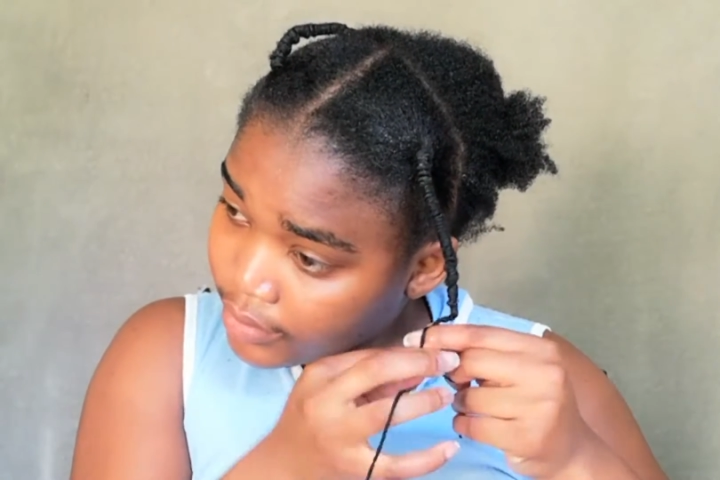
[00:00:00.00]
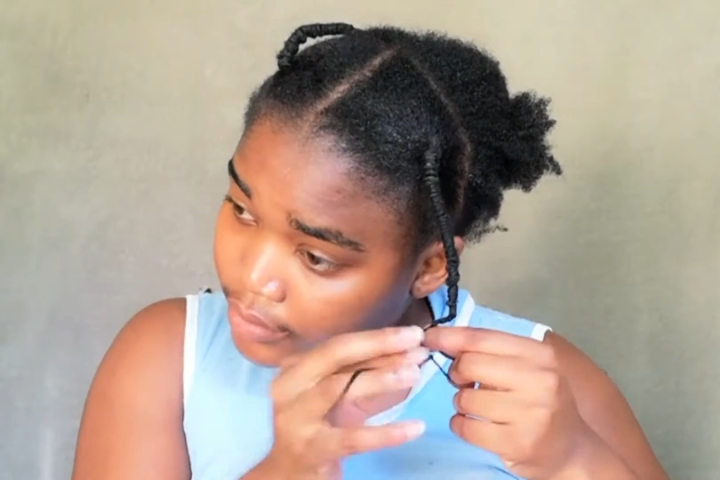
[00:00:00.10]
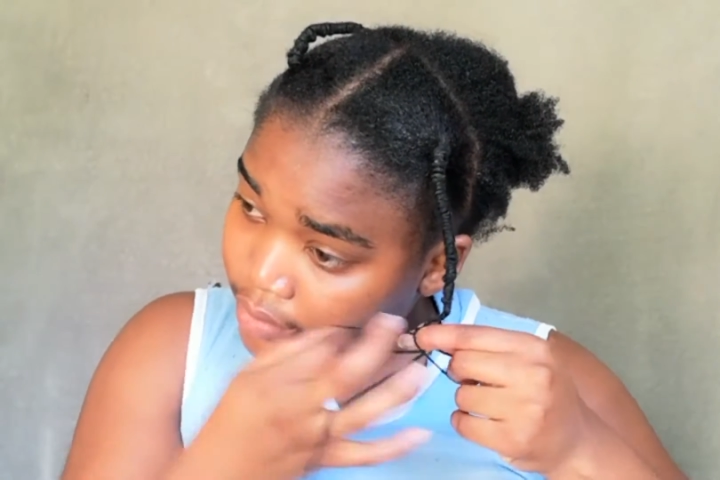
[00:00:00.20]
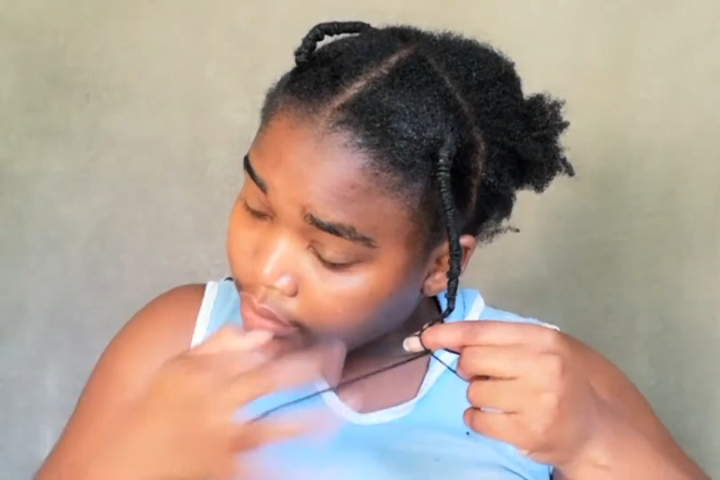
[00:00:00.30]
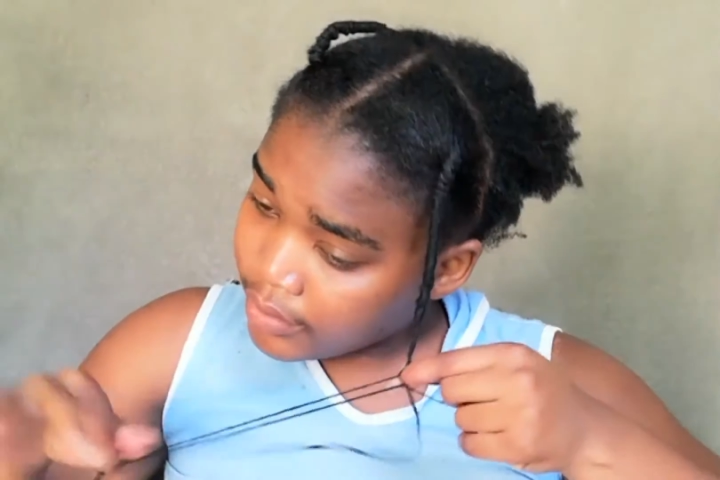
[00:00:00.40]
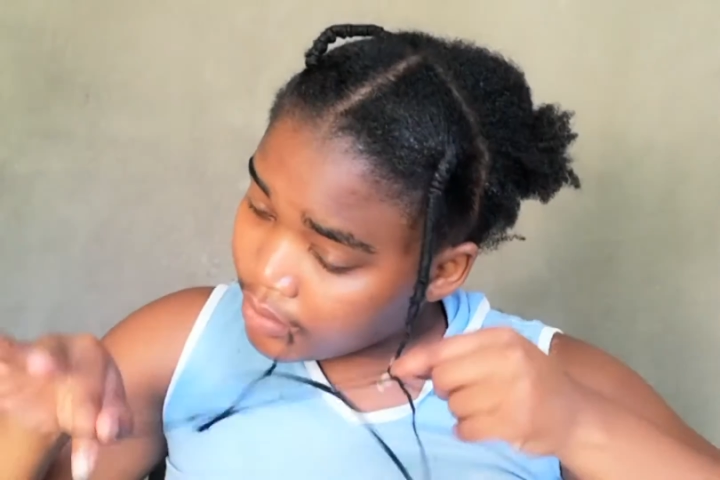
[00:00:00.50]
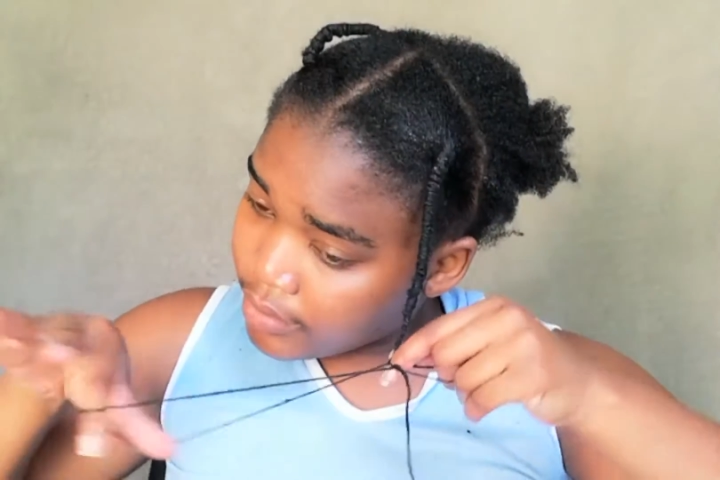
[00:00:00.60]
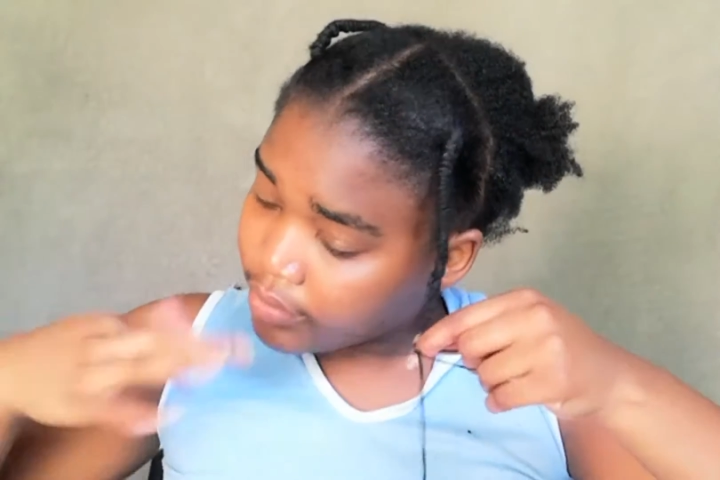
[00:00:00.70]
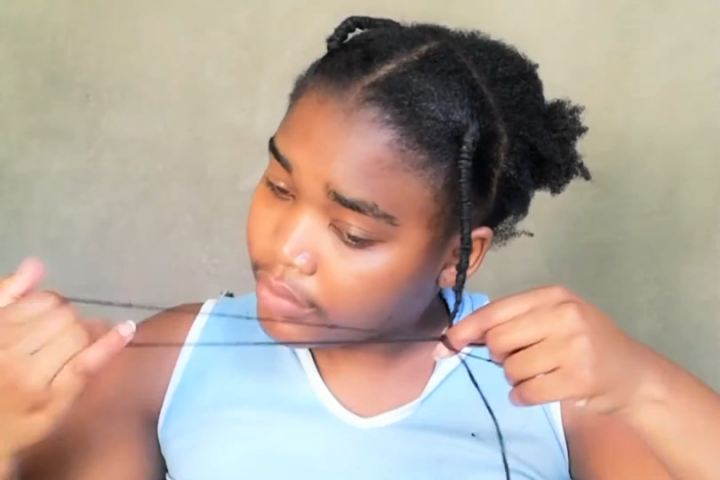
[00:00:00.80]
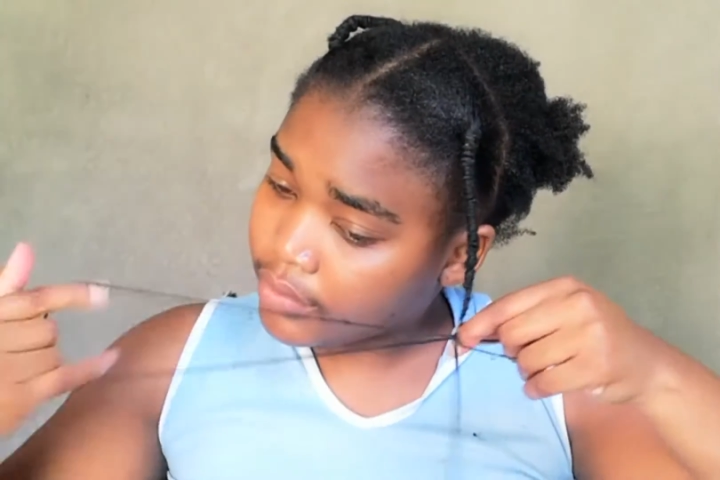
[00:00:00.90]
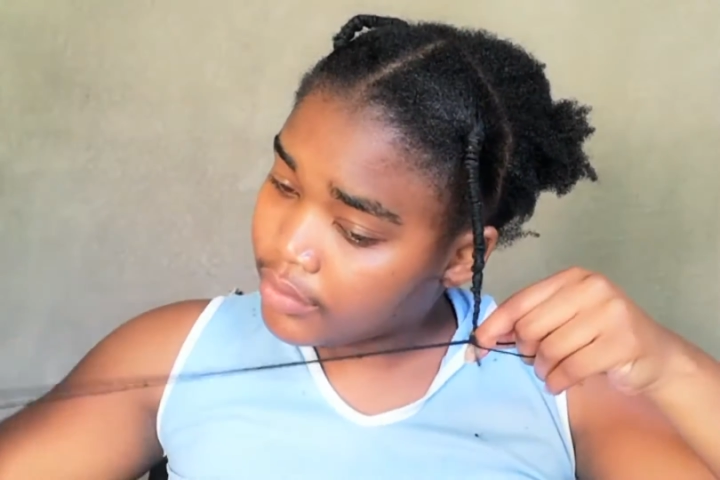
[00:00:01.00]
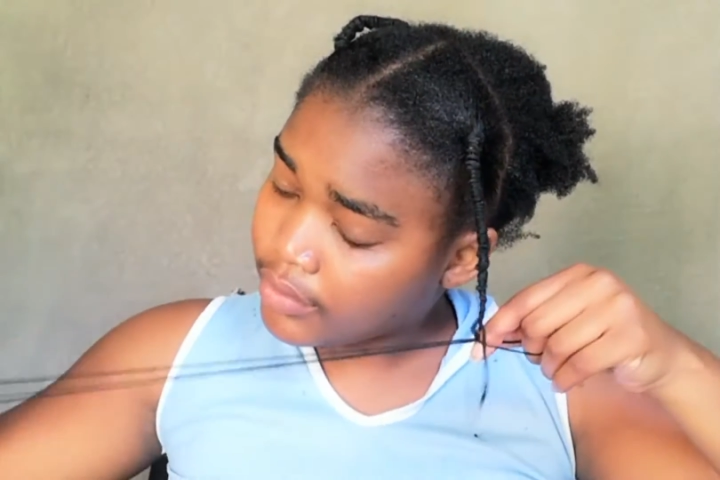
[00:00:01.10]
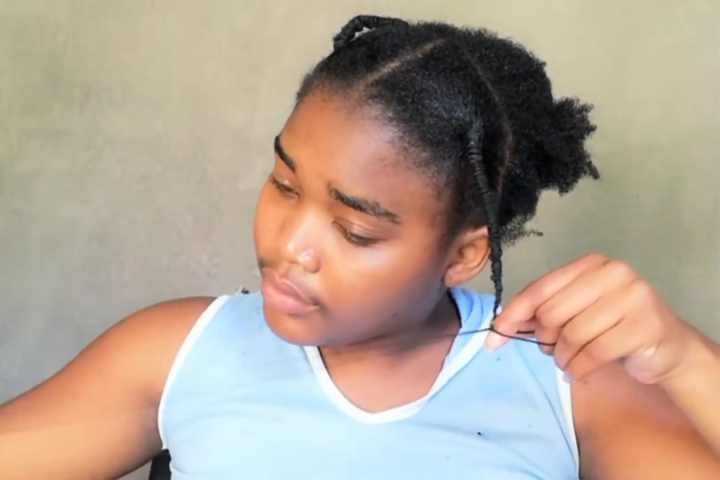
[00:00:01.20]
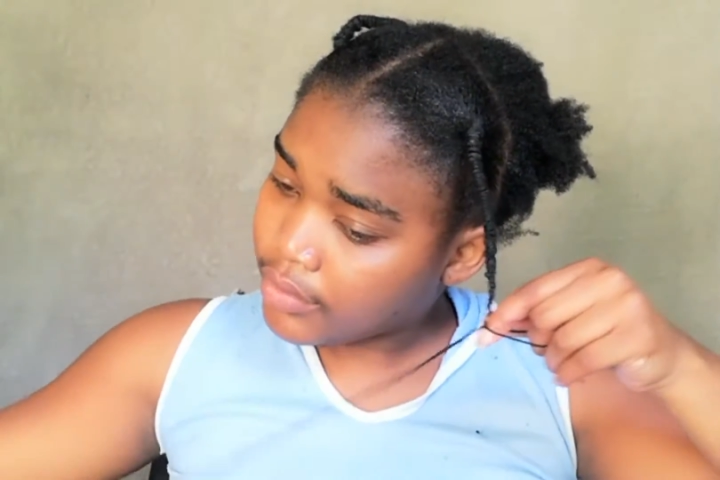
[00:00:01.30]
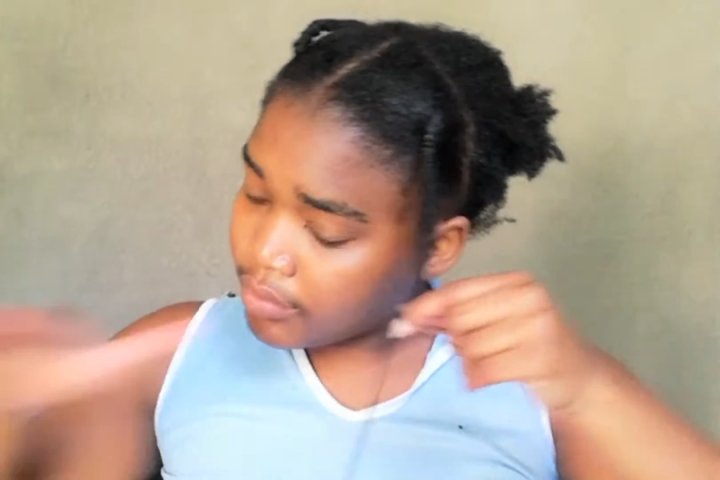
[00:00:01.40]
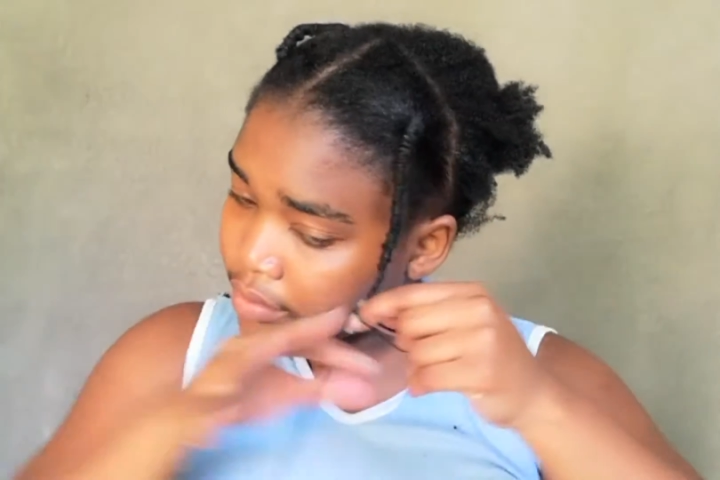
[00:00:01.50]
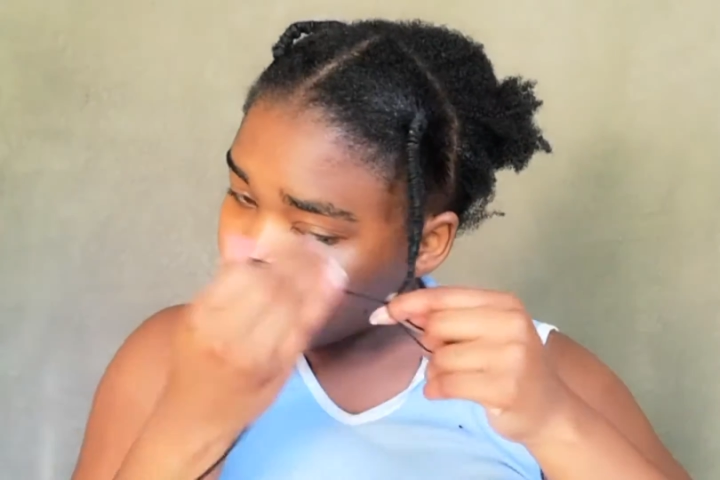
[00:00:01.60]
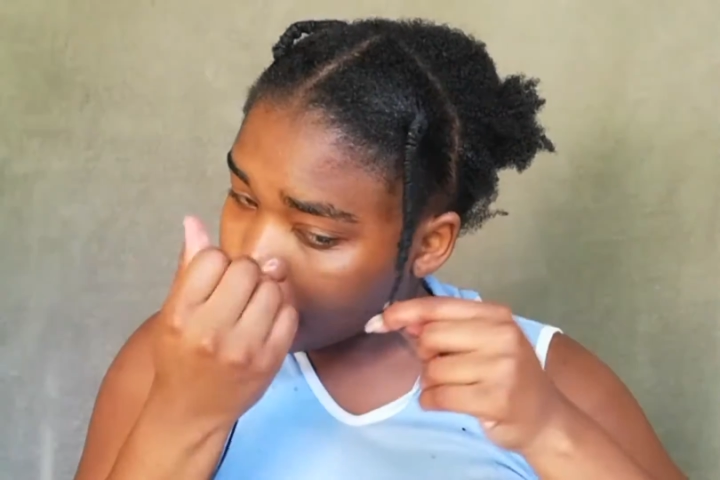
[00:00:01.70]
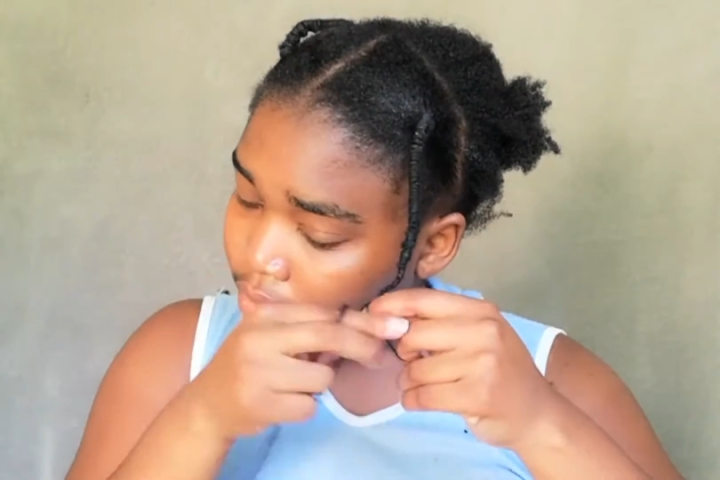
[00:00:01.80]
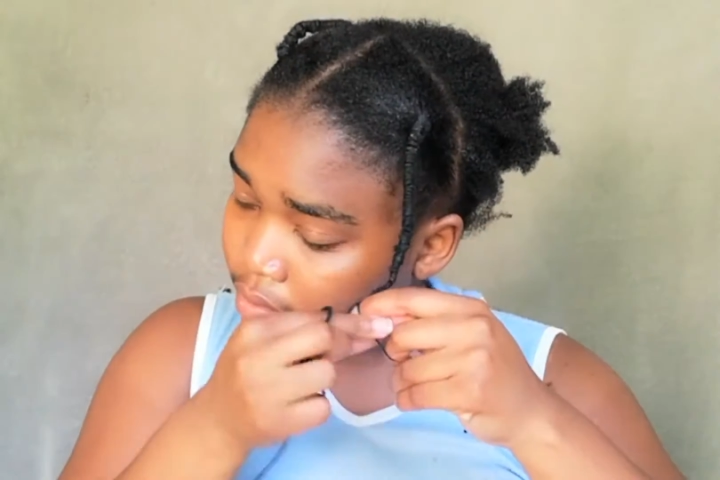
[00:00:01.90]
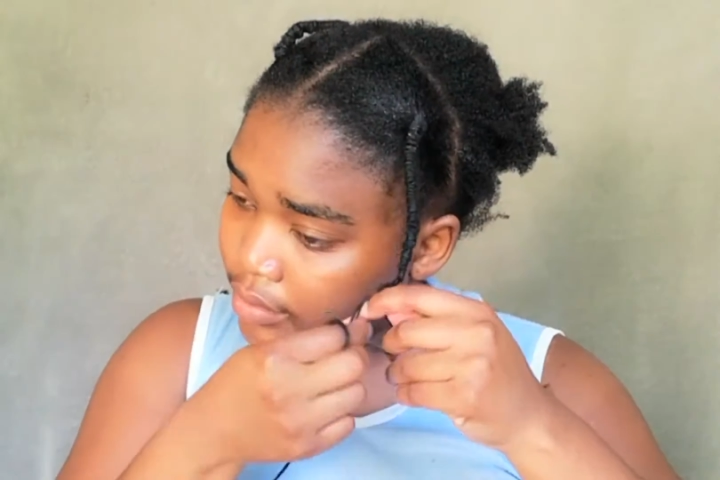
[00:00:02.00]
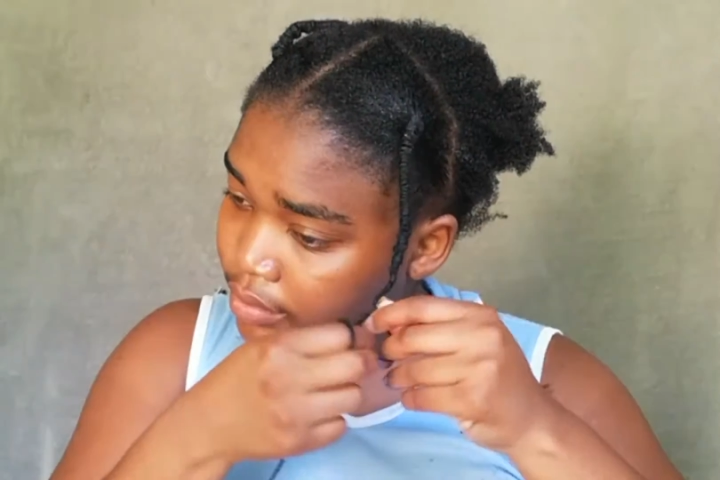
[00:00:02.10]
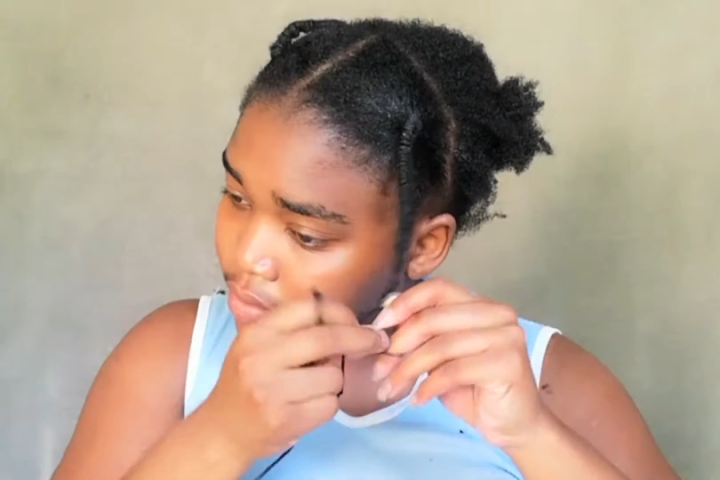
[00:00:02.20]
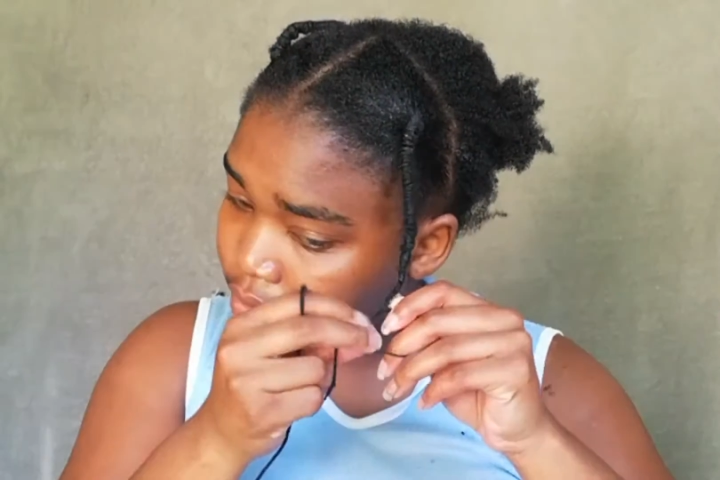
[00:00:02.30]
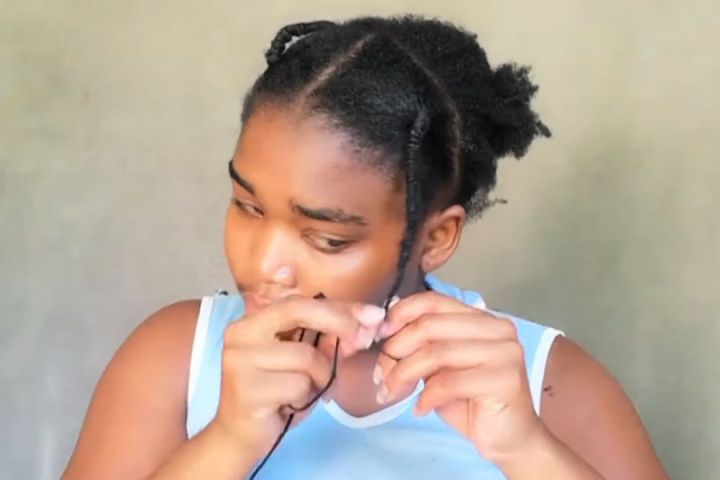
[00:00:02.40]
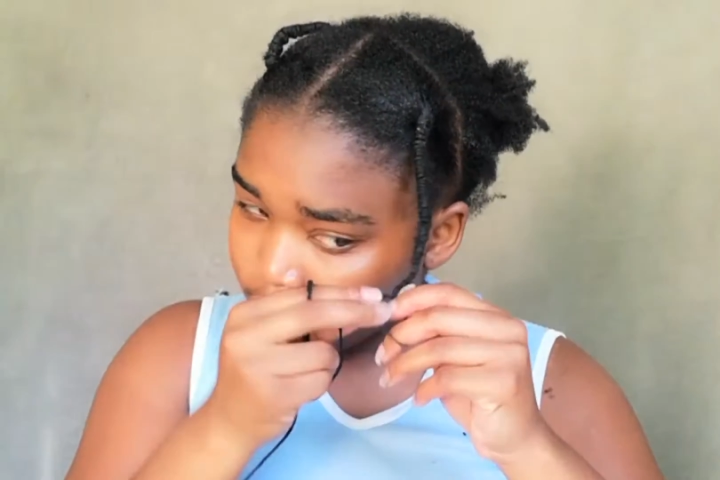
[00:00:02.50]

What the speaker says: and then tie a knot.